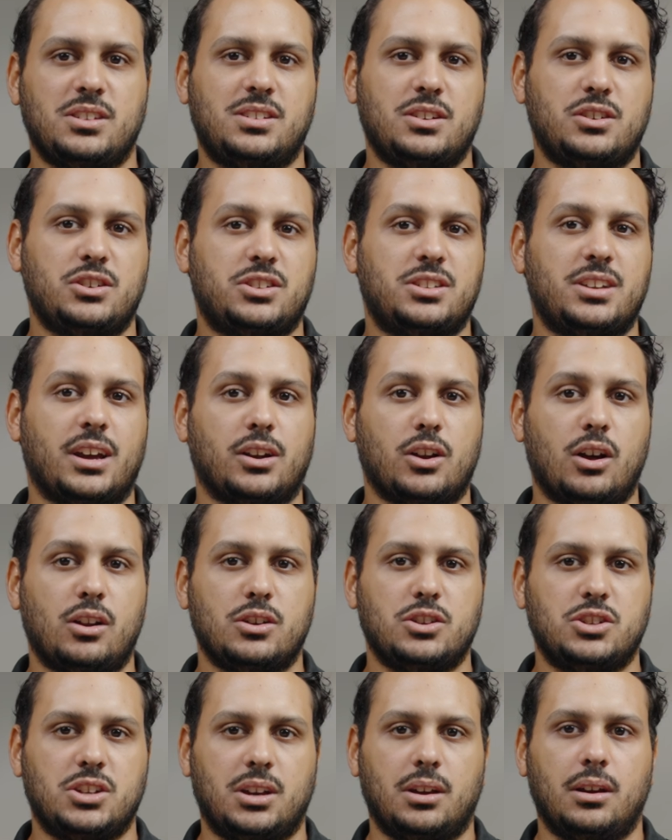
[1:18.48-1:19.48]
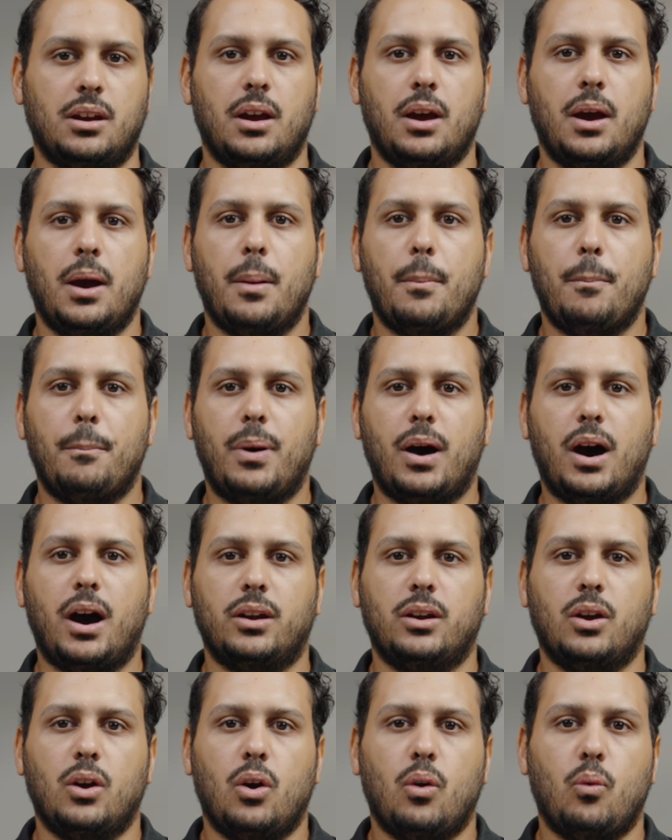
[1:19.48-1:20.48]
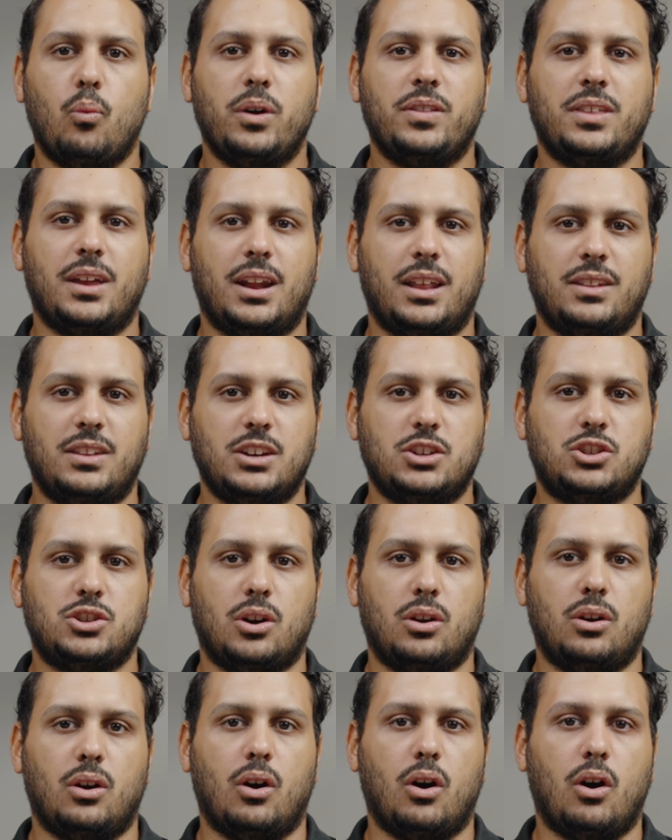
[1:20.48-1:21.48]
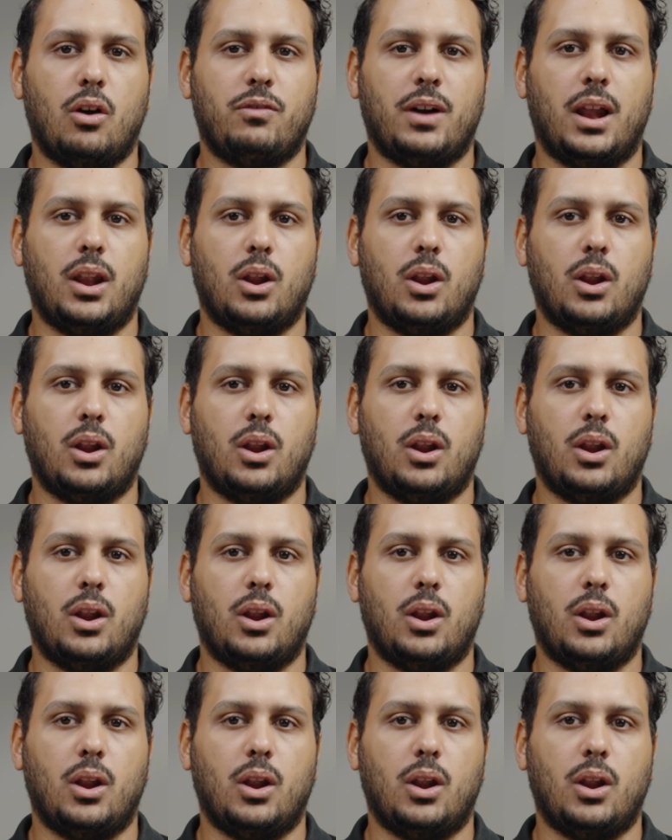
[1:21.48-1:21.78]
series technology, but with an addition of a